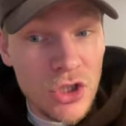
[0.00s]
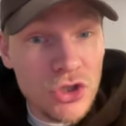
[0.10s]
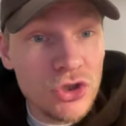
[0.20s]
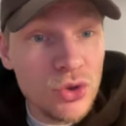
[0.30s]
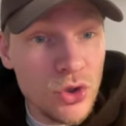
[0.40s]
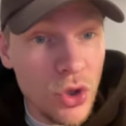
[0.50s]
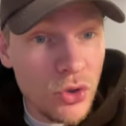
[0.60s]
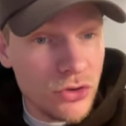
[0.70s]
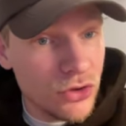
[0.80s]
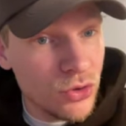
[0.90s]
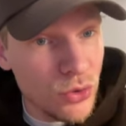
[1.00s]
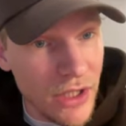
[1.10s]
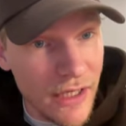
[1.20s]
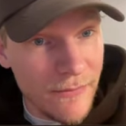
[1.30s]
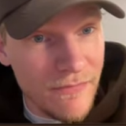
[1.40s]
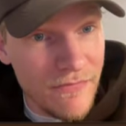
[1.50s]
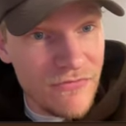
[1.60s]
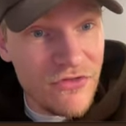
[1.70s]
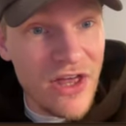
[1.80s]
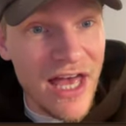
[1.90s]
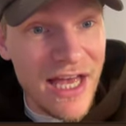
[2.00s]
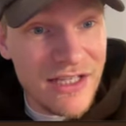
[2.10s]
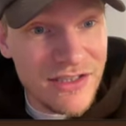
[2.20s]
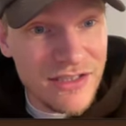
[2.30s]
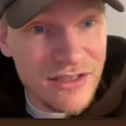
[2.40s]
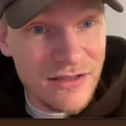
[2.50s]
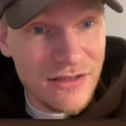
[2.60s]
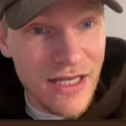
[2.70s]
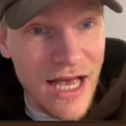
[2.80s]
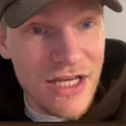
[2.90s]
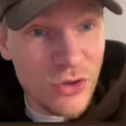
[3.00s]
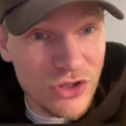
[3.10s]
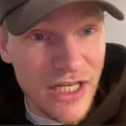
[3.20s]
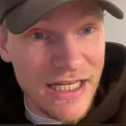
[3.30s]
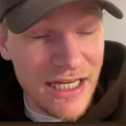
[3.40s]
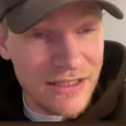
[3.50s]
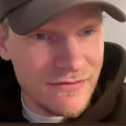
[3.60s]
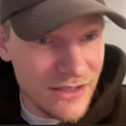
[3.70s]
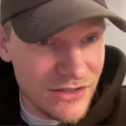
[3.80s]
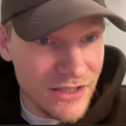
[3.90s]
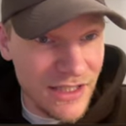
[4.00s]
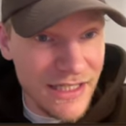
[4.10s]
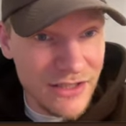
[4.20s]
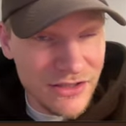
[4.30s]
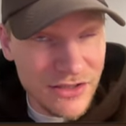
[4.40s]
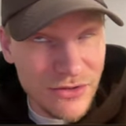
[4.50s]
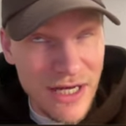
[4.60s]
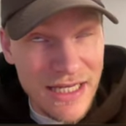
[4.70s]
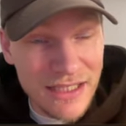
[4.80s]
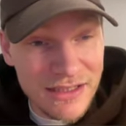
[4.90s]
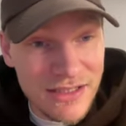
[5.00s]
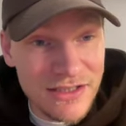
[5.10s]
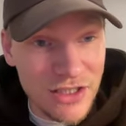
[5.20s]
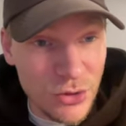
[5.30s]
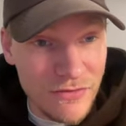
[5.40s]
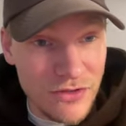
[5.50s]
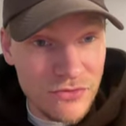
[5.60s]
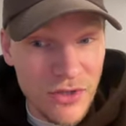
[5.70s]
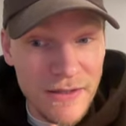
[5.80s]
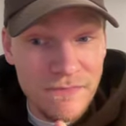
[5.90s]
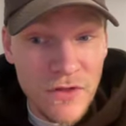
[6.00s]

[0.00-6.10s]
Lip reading: Suyo, suya, theirs. Ellos, ella, that's the ellos or ellas, that's the equivalent, right?